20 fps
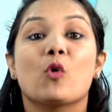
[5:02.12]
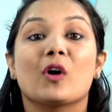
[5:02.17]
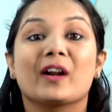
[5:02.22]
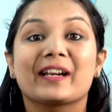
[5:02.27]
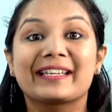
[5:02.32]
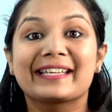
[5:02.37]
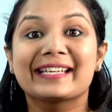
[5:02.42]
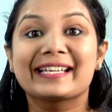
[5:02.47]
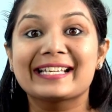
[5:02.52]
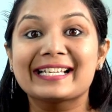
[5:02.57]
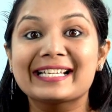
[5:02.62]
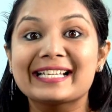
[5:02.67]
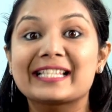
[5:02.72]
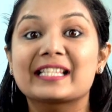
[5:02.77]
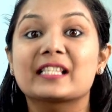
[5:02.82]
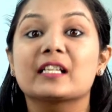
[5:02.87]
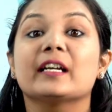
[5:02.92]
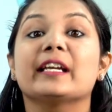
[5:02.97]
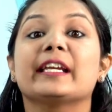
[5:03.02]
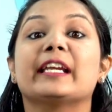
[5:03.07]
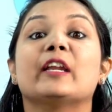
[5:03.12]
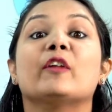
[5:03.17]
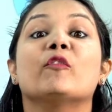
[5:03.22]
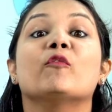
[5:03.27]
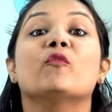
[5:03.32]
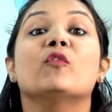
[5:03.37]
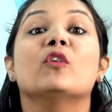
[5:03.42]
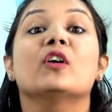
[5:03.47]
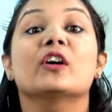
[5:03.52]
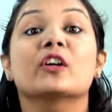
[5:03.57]
what is the
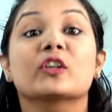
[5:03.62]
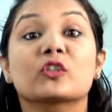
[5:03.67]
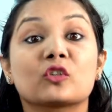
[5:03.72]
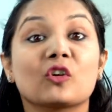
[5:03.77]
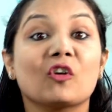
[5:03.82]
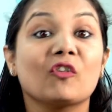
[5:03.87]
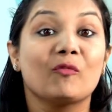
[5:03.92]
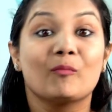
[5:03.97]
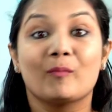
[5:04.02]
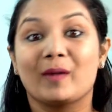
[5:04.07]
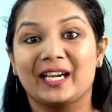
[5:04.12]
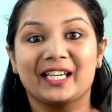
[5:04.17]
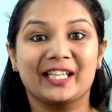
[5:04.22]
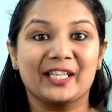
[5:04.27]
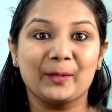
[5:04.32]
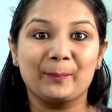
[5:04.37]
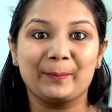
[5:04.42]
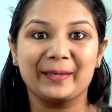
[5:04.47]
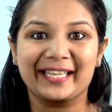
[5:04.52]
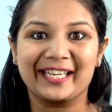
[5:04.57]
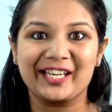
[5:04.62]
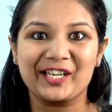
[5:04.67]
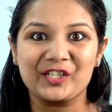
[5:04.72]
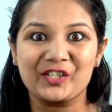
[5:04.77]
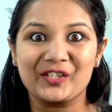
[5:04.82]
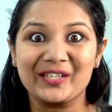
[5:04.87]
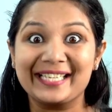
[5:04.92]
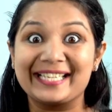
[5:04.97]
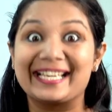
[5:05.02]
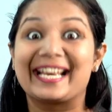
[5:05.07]
inverse of
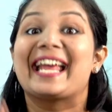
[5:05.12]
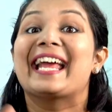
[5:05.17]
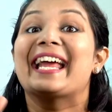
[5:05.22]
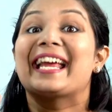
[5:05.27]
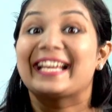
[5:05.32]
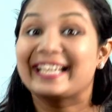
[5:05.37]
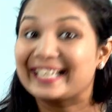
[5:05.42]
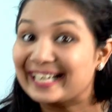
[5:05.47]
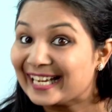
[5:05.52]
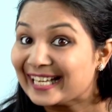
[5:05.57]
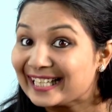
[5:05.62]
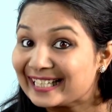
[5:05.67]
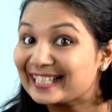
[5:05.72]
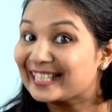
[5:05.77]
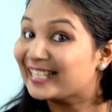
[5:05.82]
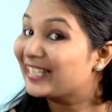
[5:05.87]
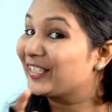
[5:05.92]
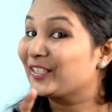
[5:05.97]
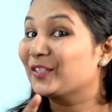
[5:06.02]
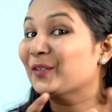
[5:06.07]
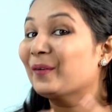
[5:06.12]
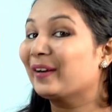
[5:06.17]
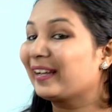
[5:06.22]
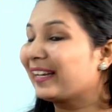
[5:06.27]
multiplication? Yes, you